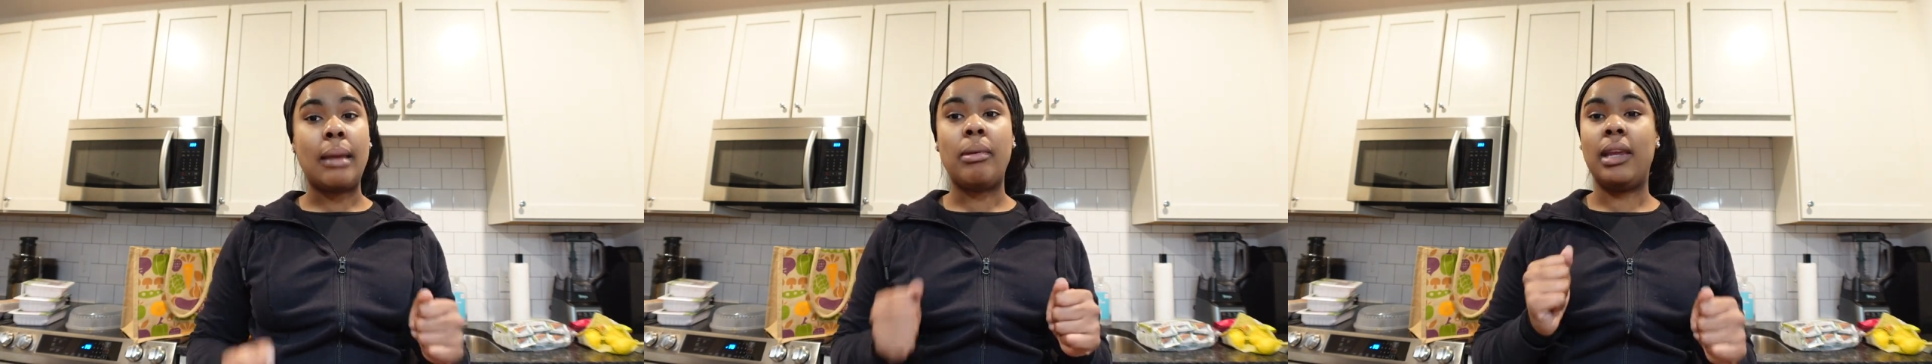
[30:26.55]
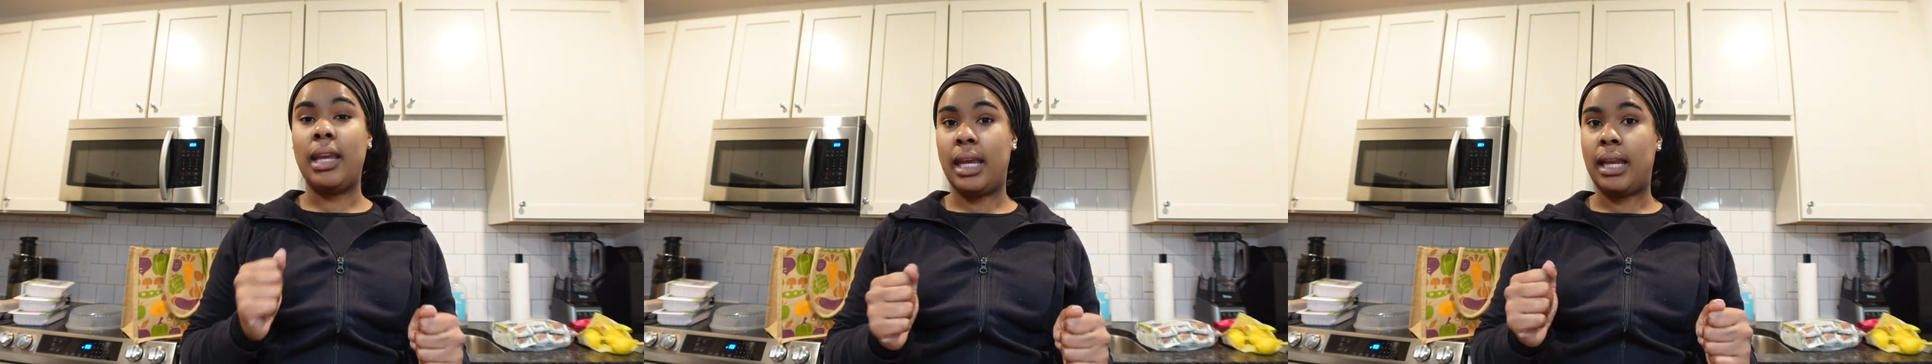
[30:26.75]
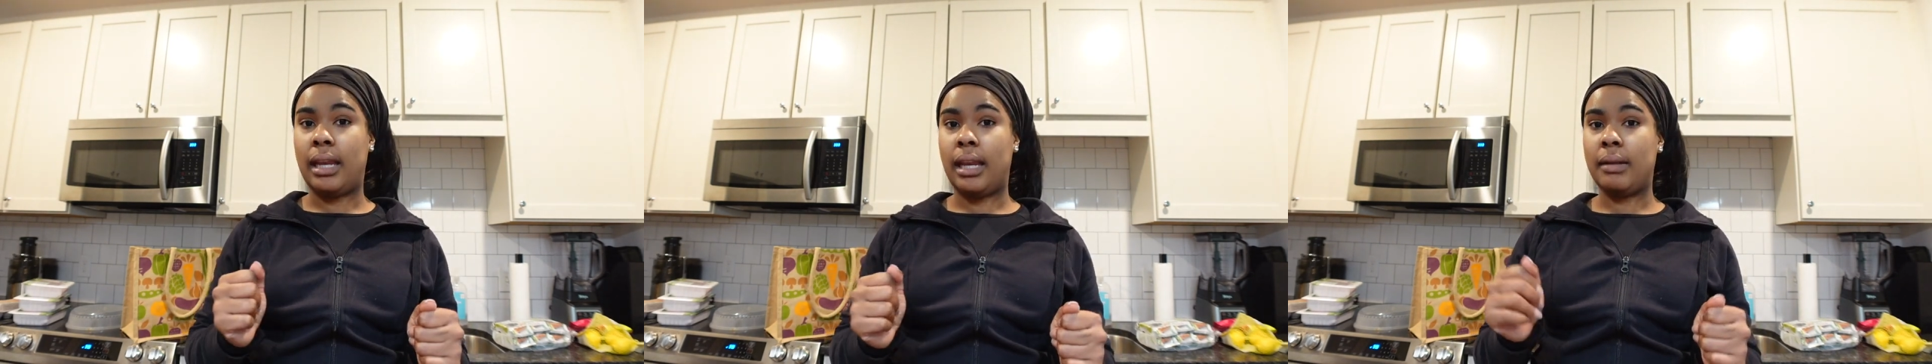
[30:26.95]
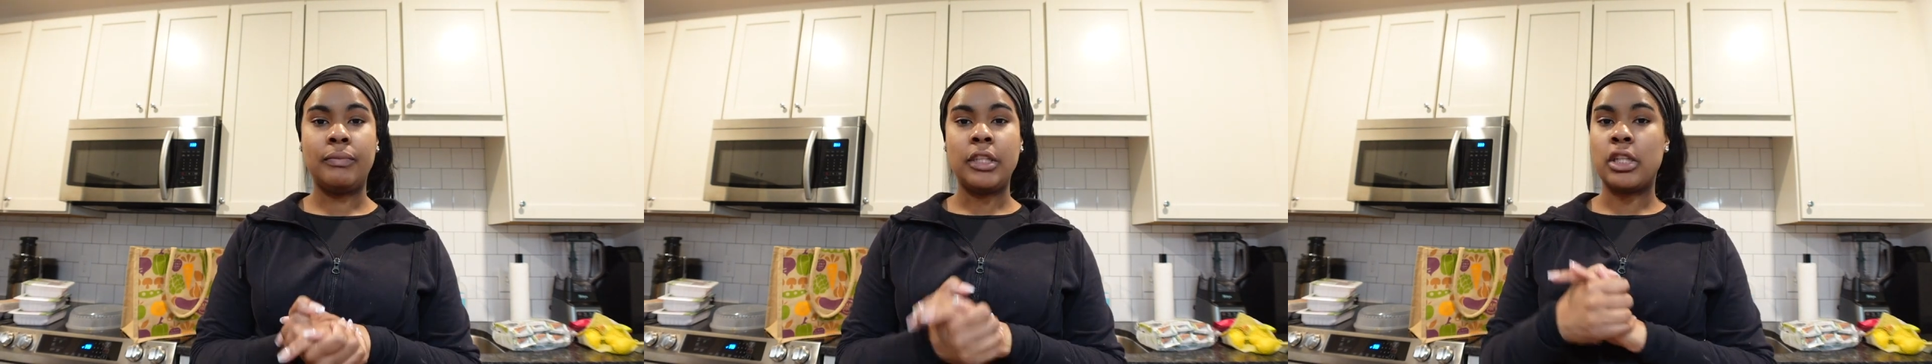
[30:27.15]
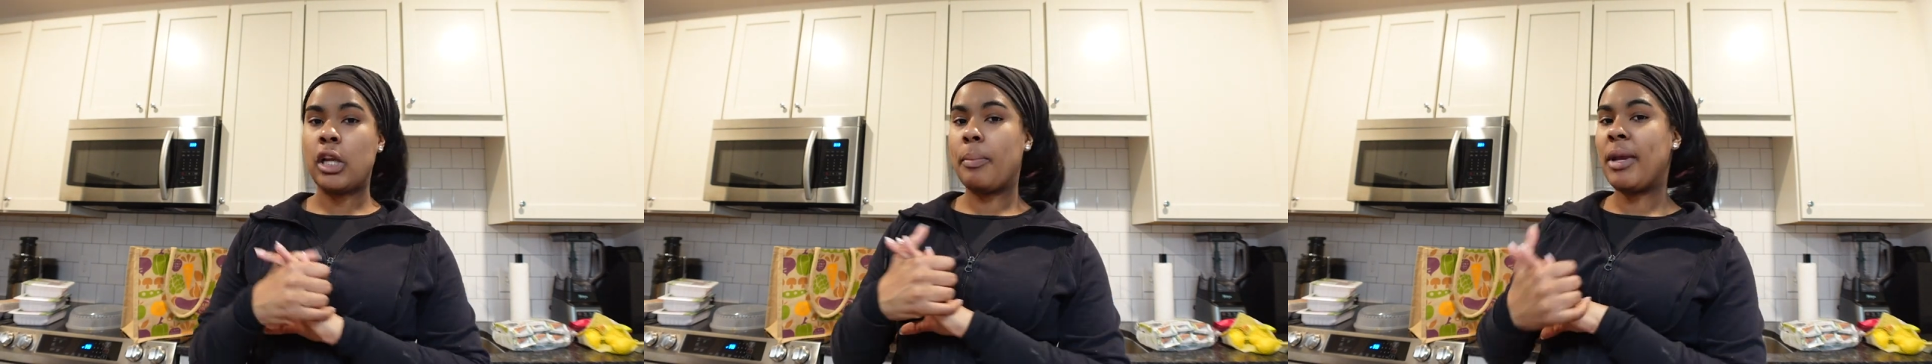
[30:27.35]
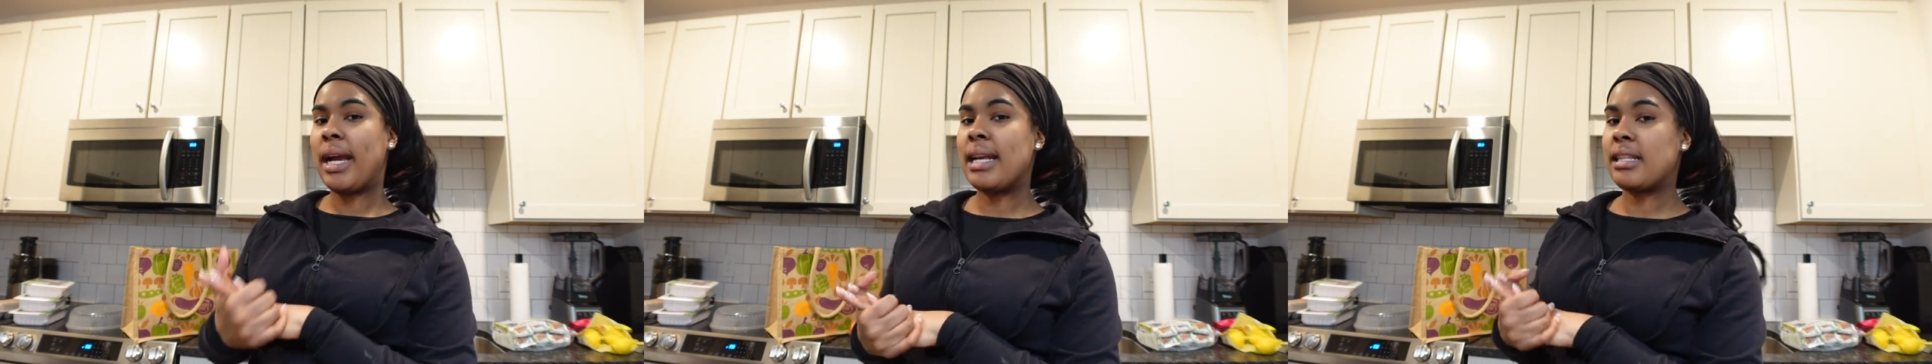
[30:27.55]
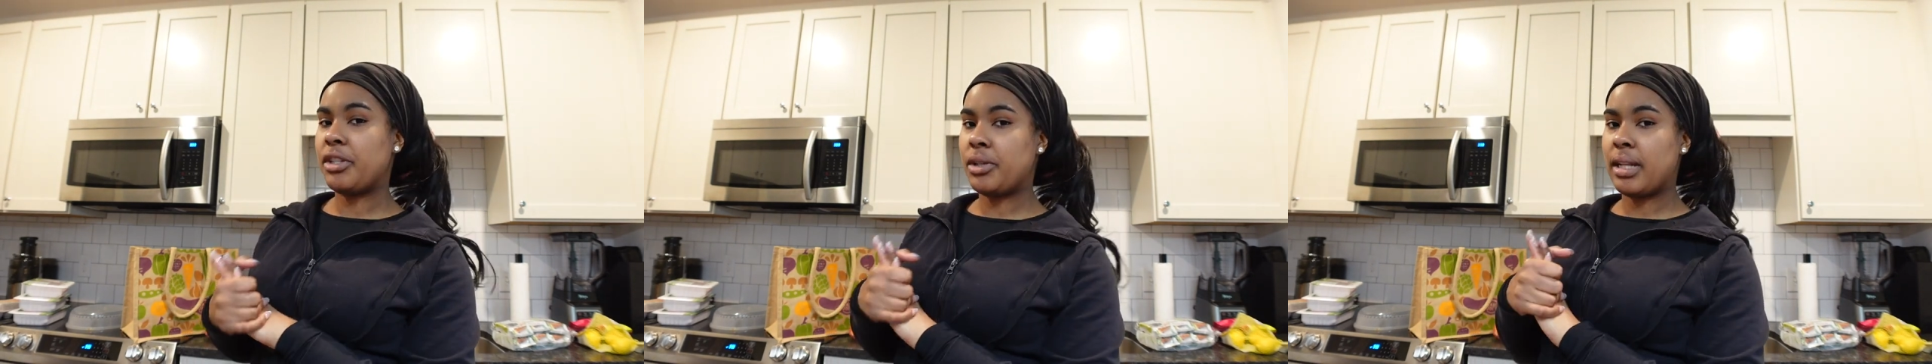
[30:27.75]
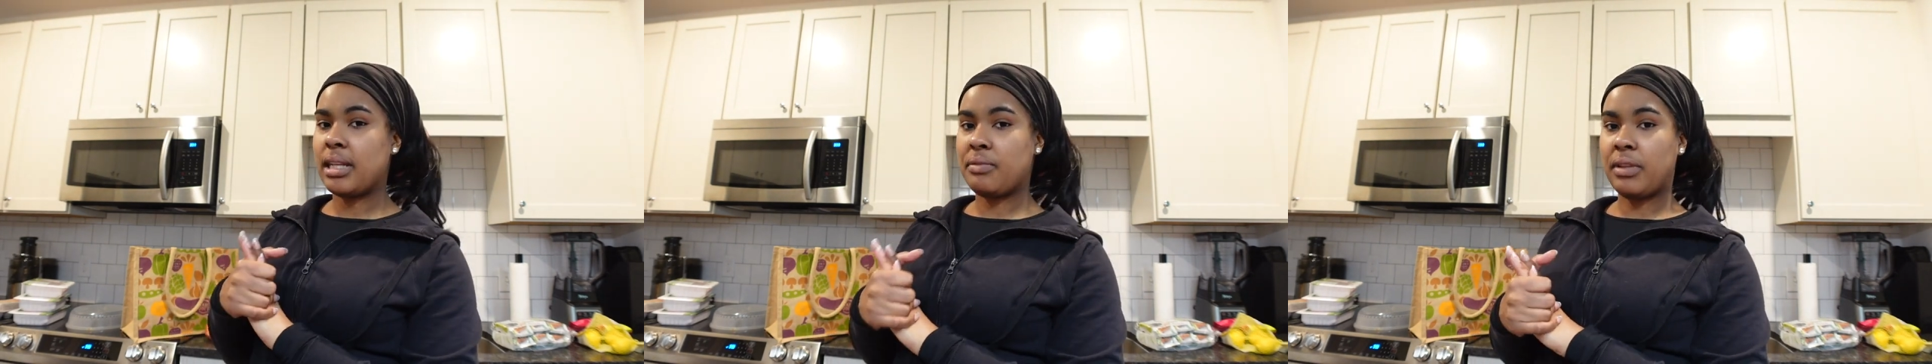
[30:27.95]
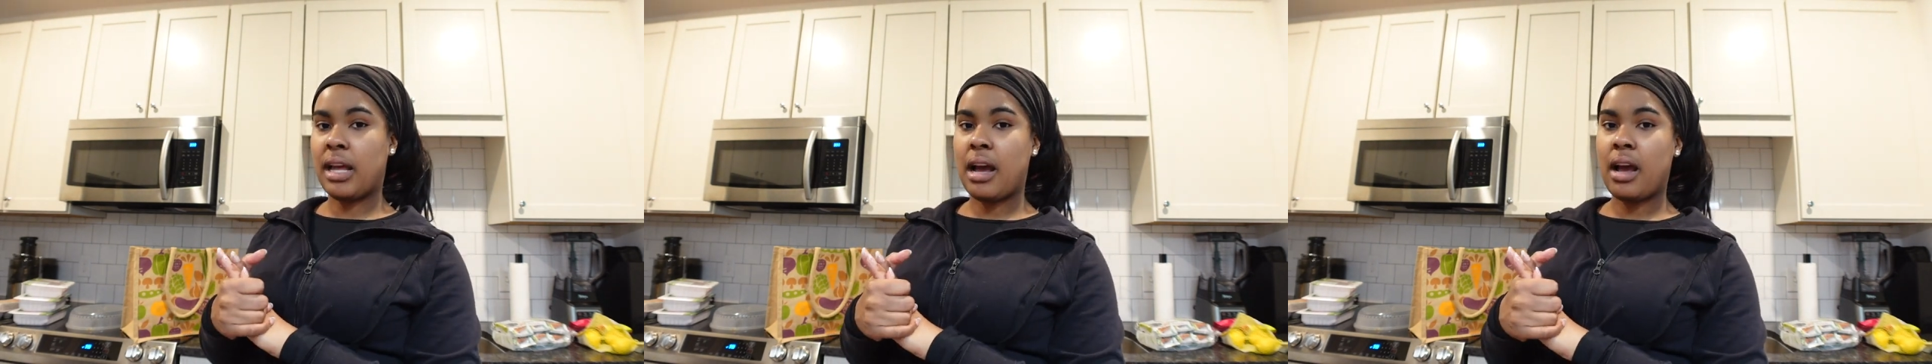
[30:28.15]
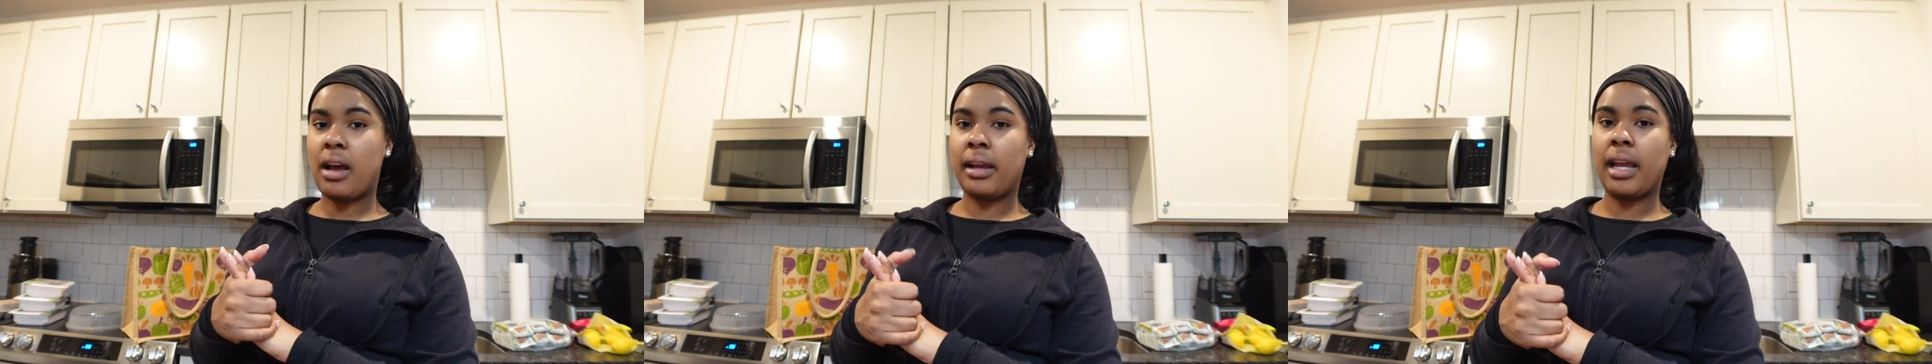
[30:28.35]
getting it. So I hope you guys enjoyed this
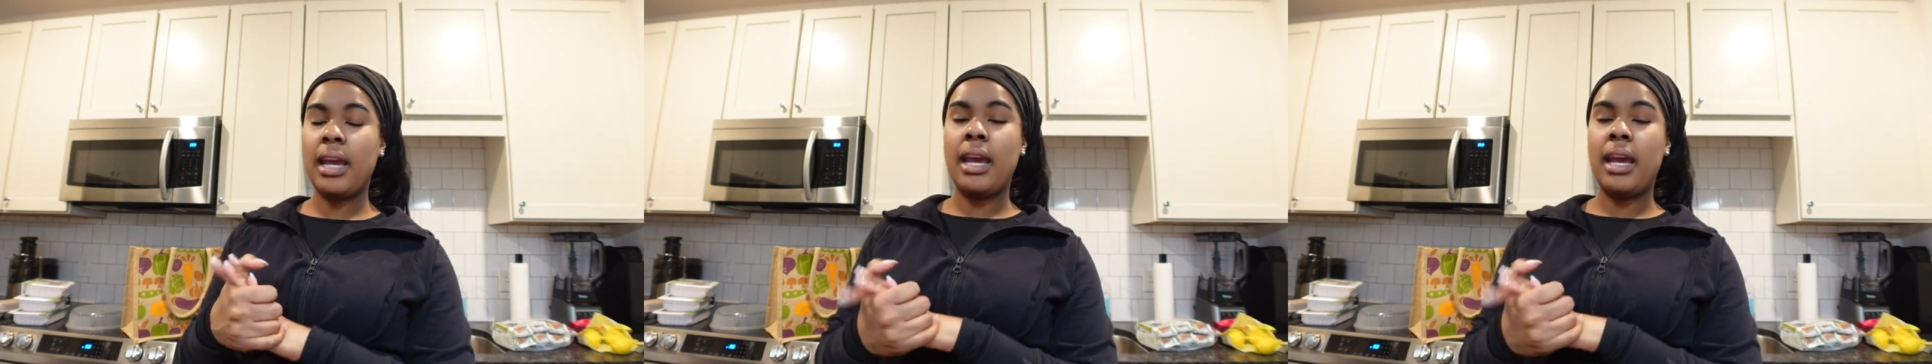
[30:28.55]
vlog.